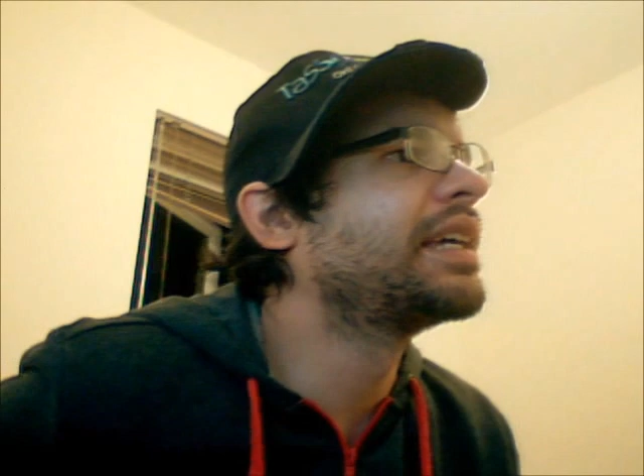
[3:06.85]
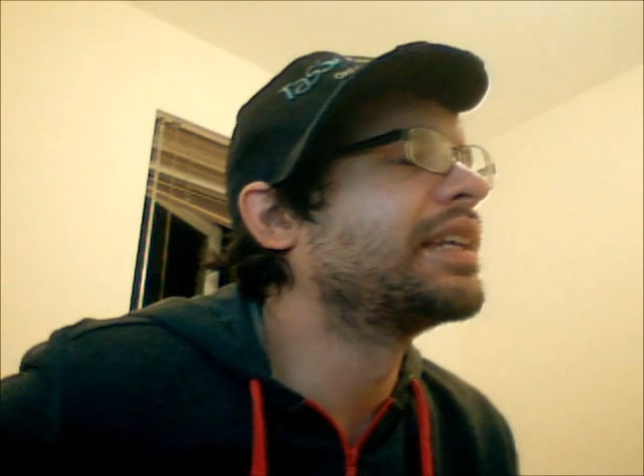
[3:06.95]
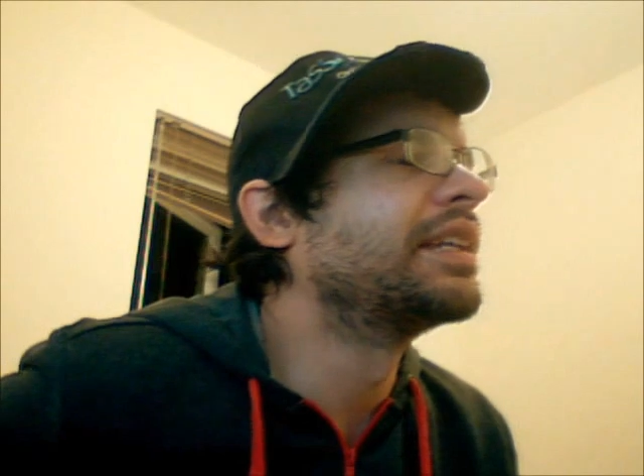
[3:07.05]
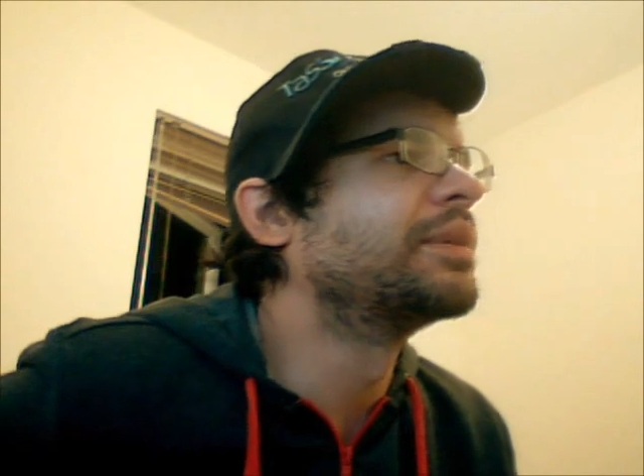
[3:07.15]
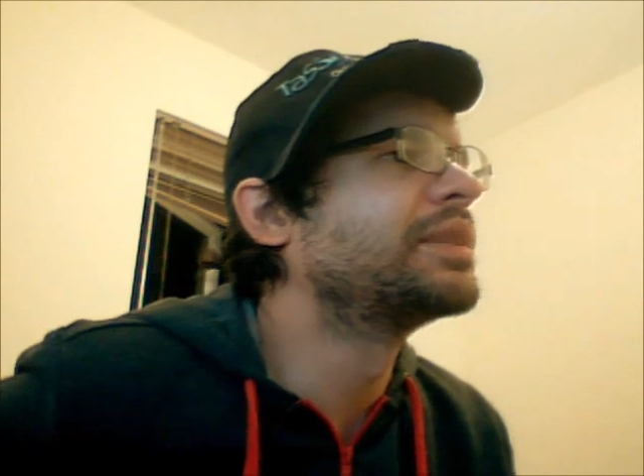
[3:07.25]

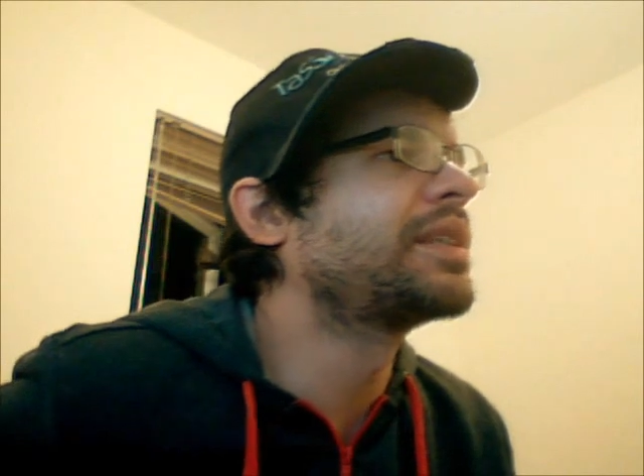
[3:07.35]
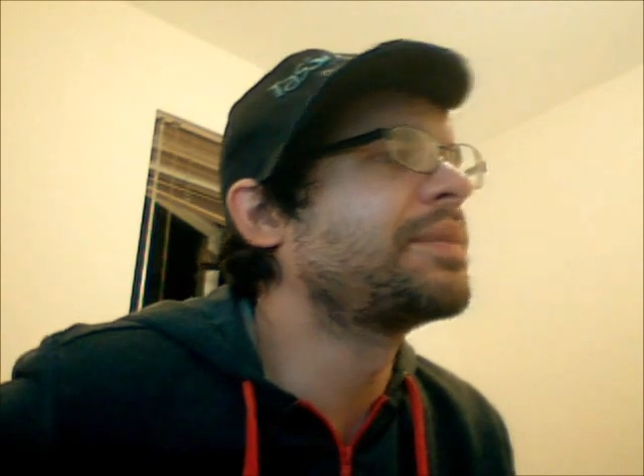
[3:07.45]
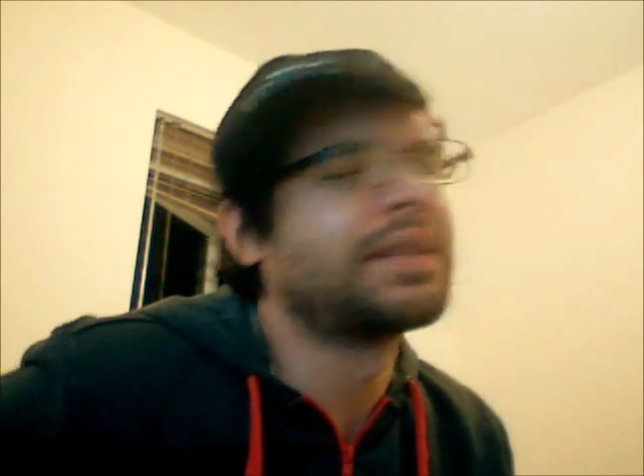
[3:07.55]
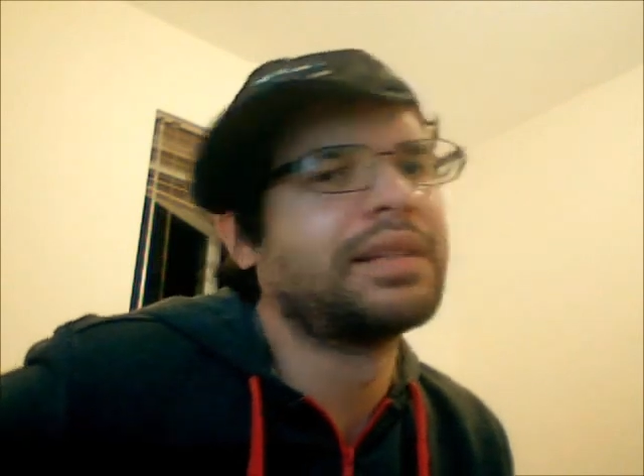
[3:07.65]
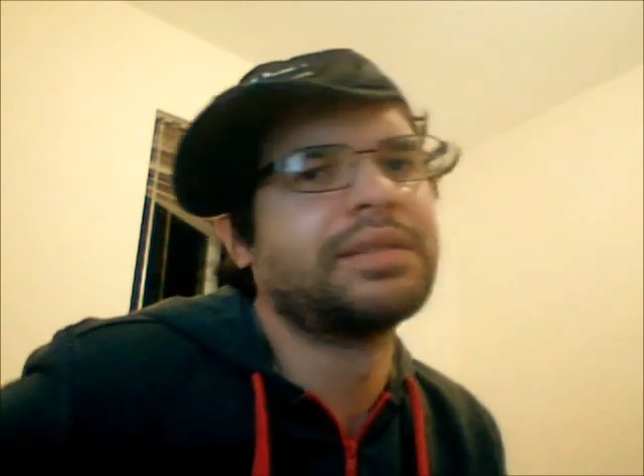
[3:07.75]
and there was
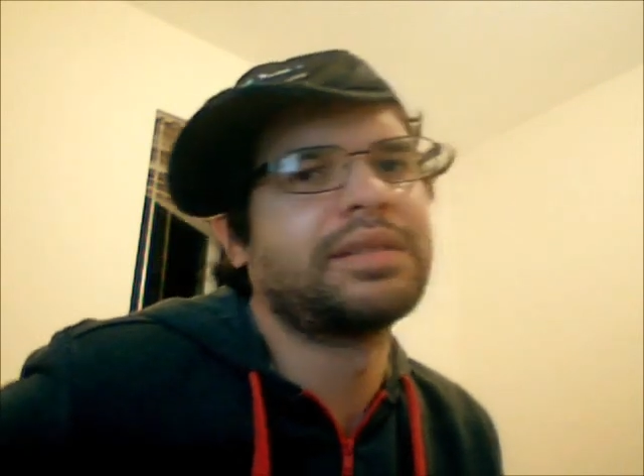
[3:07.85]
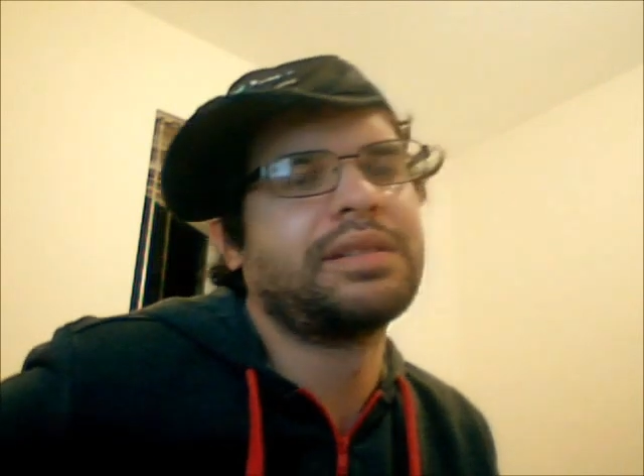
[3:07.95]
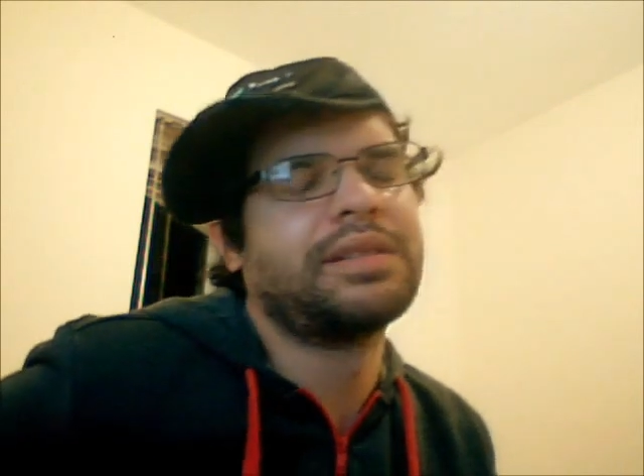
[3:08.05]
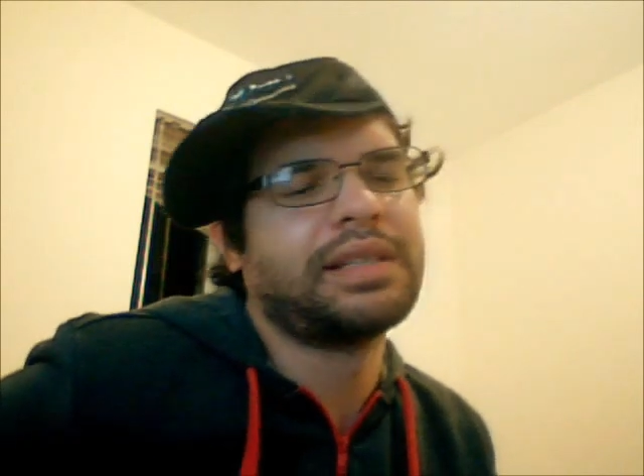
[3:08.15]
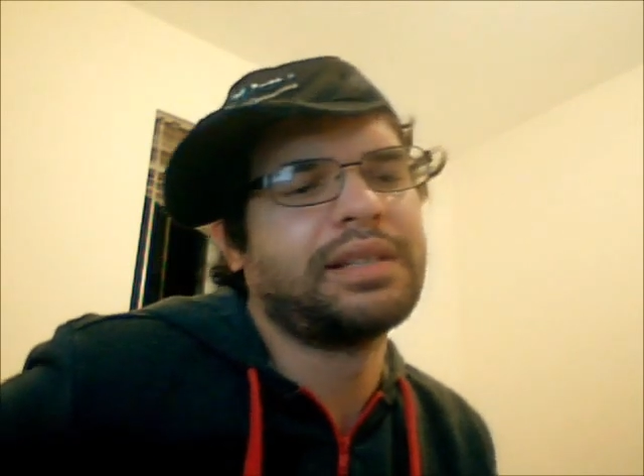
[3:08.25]
something else you
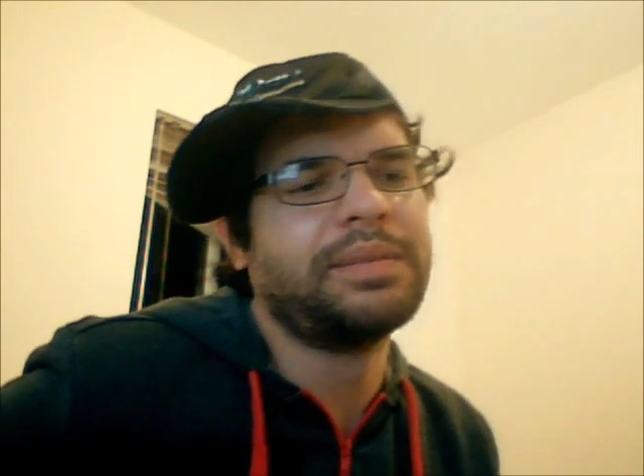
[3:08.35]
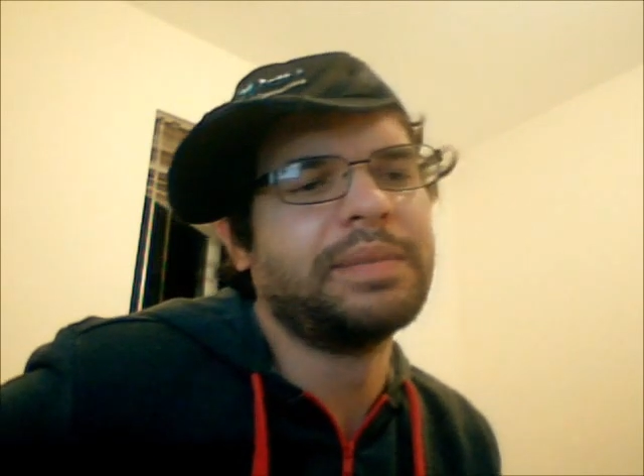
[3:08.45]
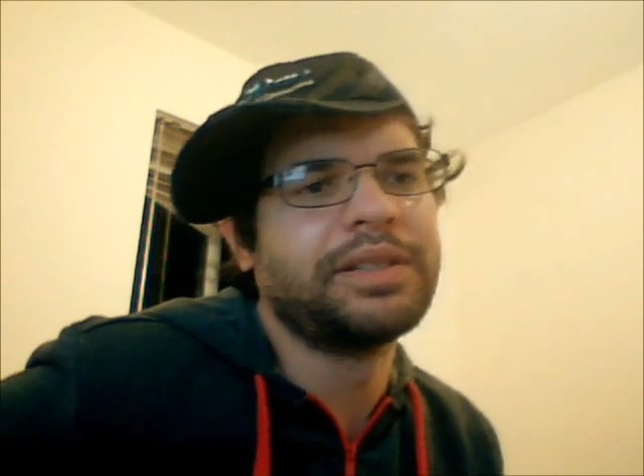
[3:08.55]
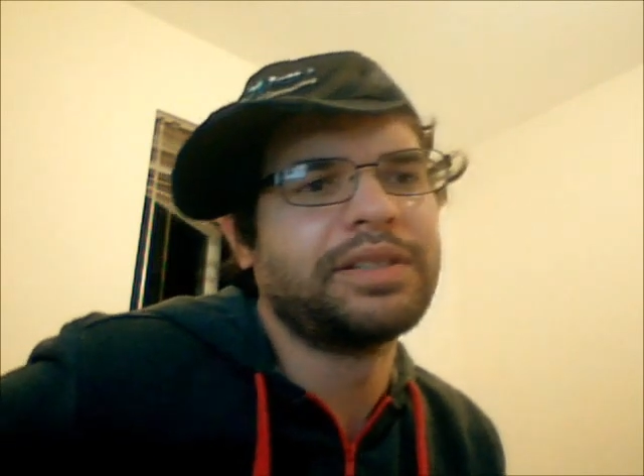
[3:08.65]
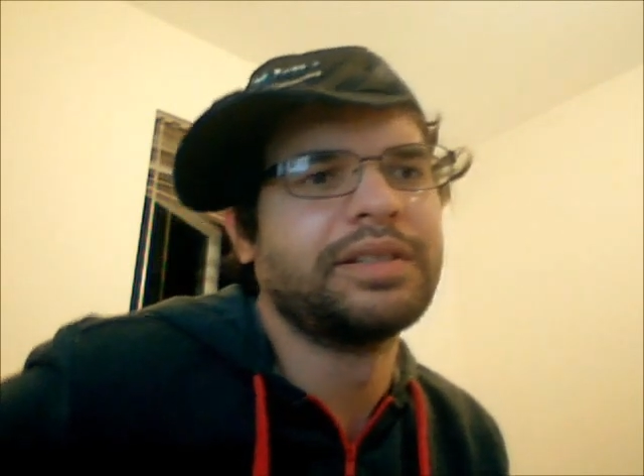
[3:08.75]

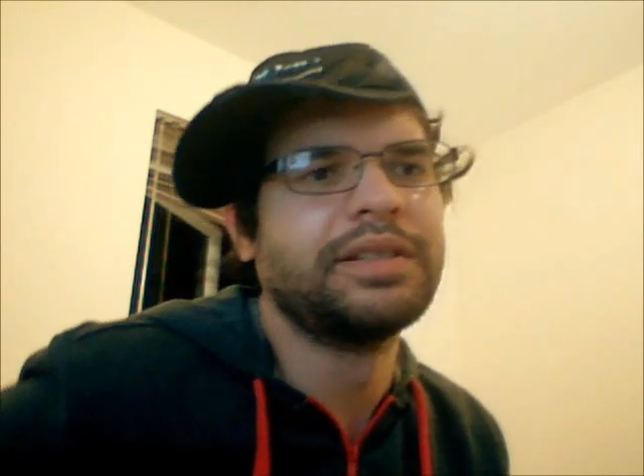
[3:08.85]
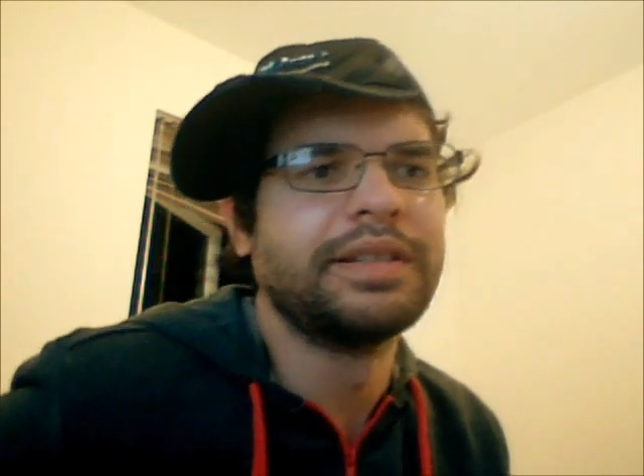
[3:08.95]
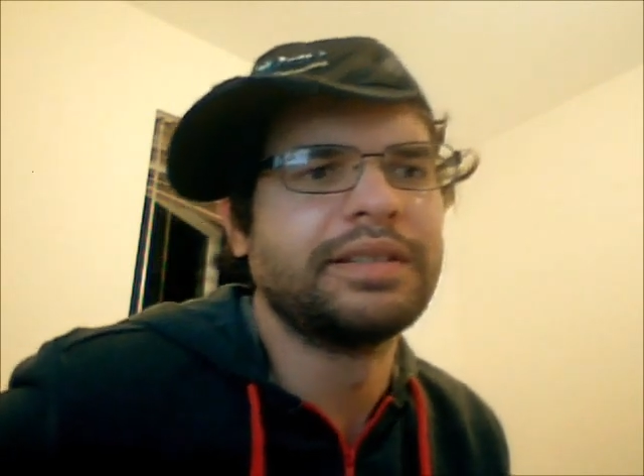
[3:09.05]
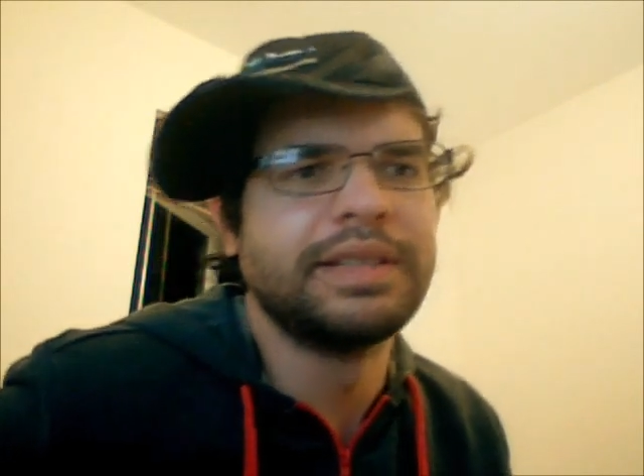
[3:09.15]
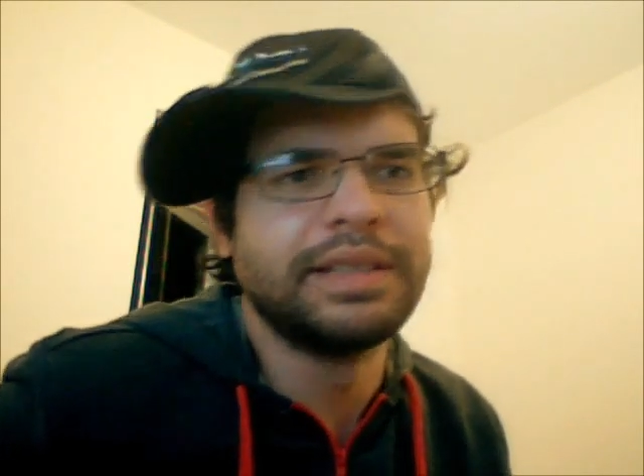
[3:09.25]
mentioned,
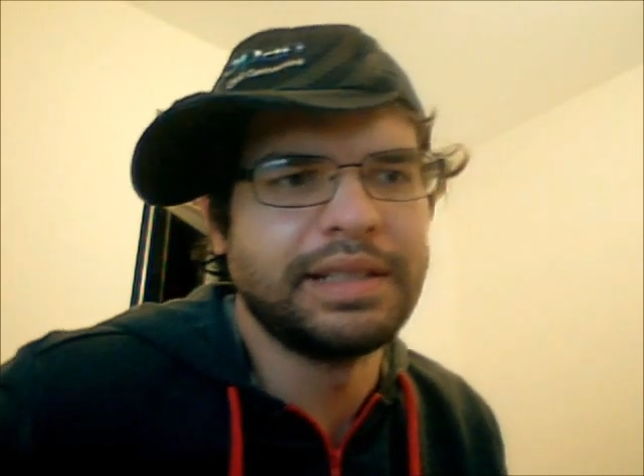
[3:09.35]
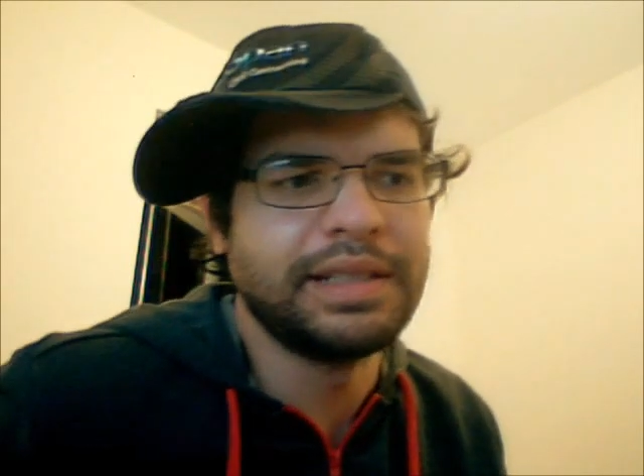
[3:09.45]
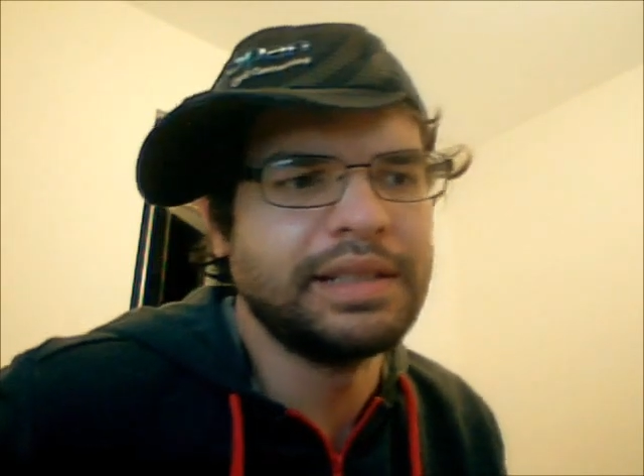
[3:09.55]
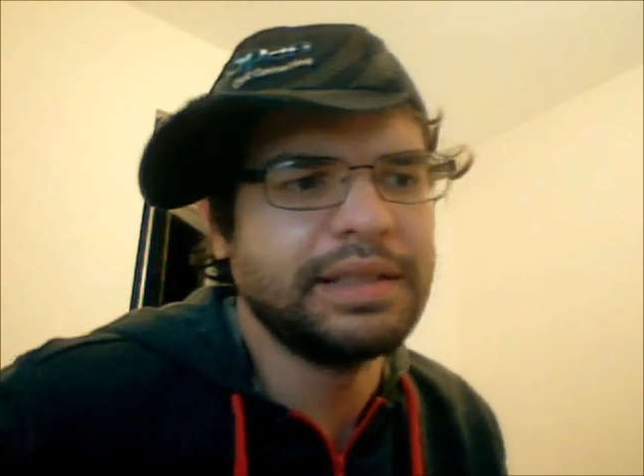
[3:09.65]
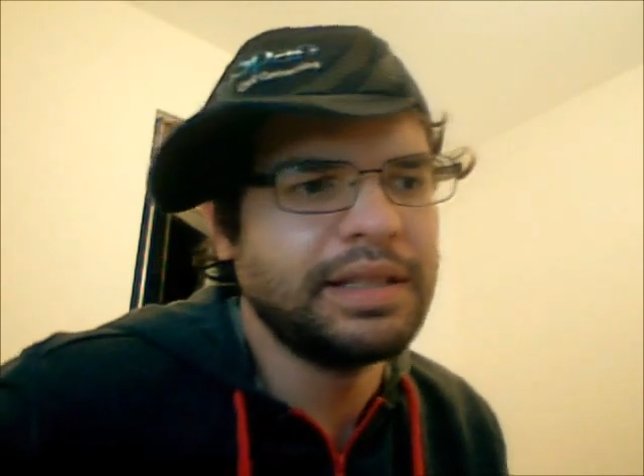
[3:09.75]
another disease.